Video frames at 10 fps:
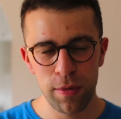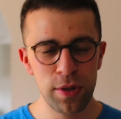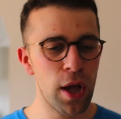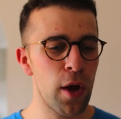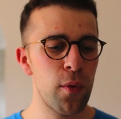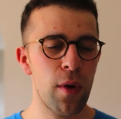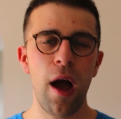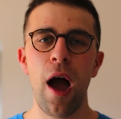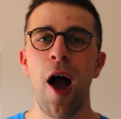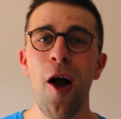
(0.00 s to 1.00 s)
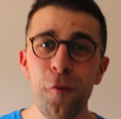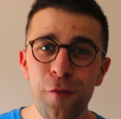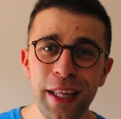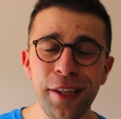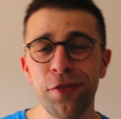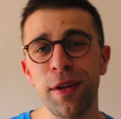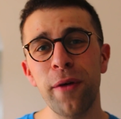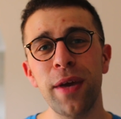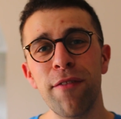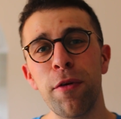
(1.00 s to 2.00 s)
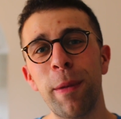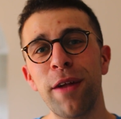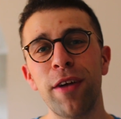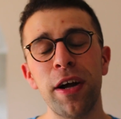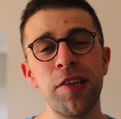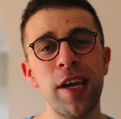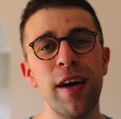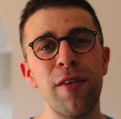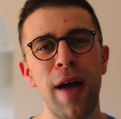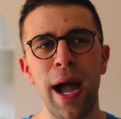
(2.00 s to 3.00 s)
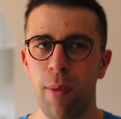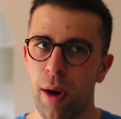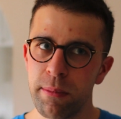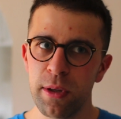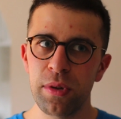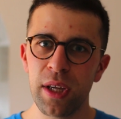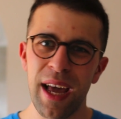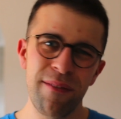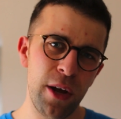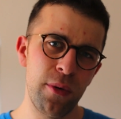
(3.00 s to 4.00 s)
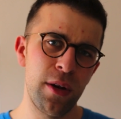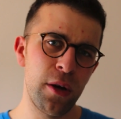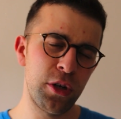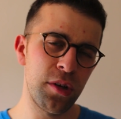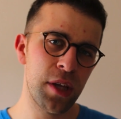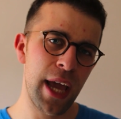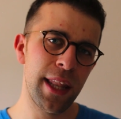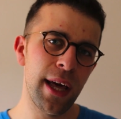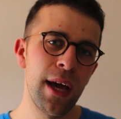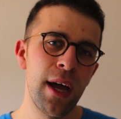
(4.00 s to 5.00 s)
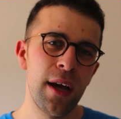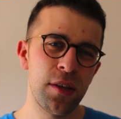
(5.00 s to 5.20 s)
So hopefully this video gave you a bit of an idea of how I'm using Evernote and Notion together.